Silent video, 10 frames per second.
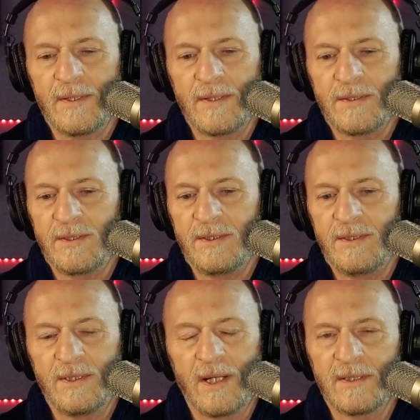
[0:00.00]
it's
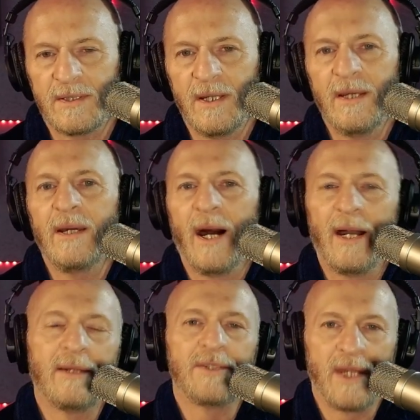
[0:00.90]
just,
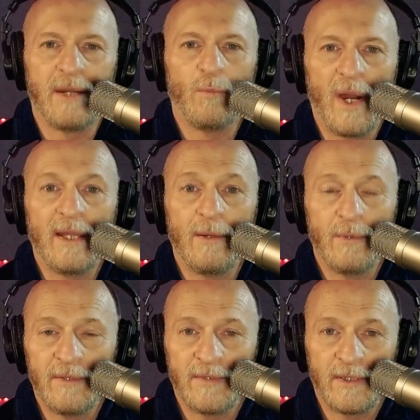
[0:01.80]
I understand why they
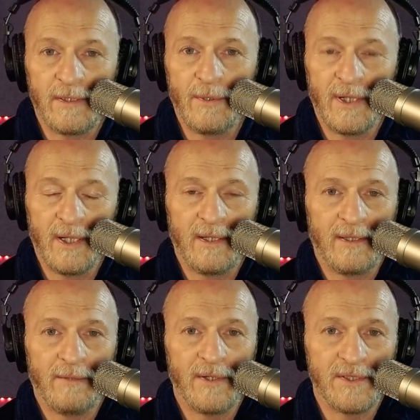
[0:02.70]
wouldn't have included it
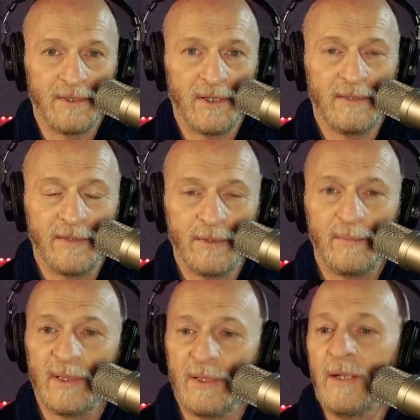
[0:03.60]
in the original interview,
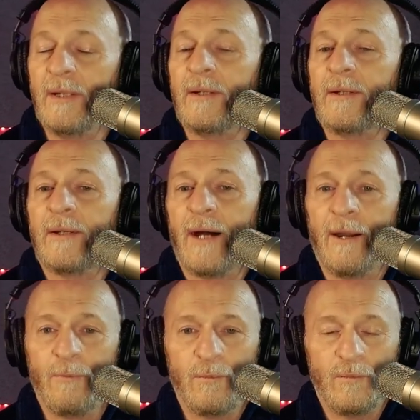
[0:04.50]
but
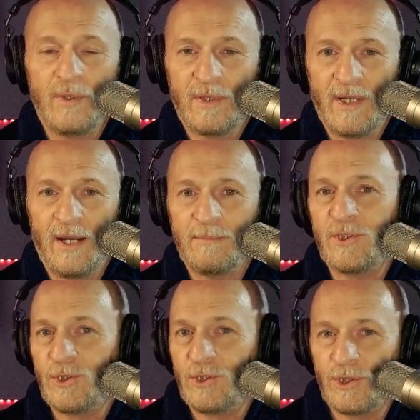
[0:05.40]
I'm
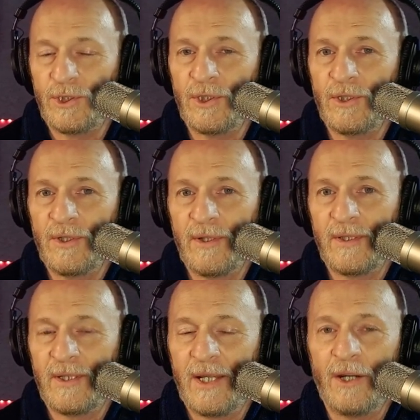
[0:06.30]
sure
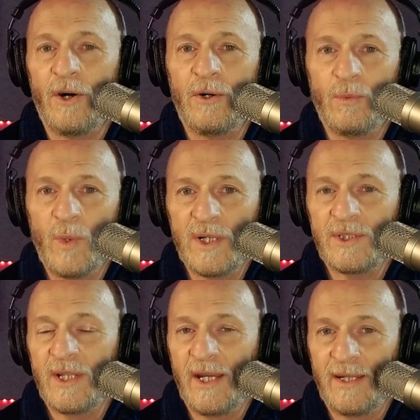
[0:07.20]
they all
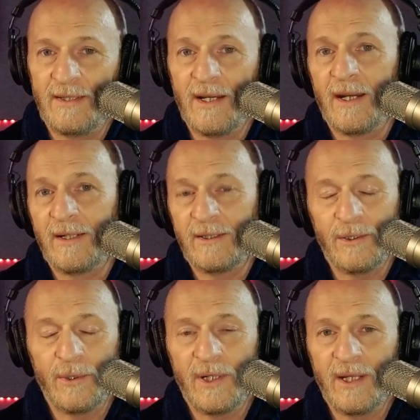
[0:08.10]
wish they had not
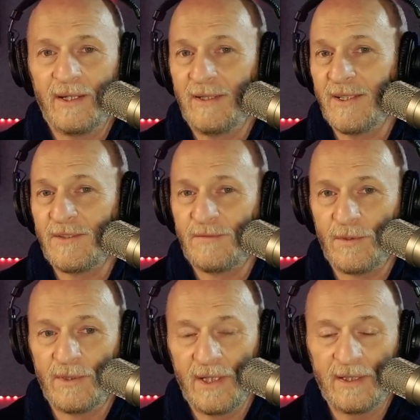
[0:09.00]
included it in this
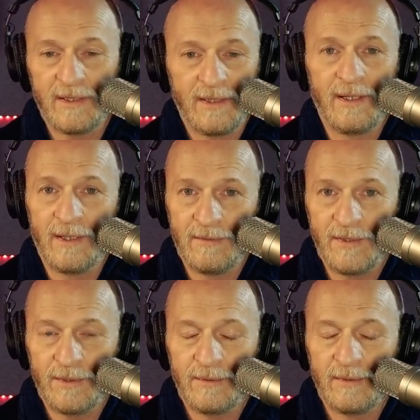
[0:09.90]
full-length
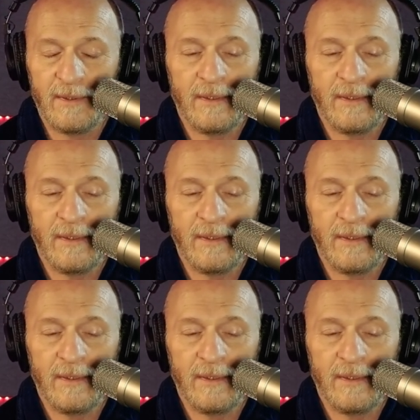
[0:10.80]
interview,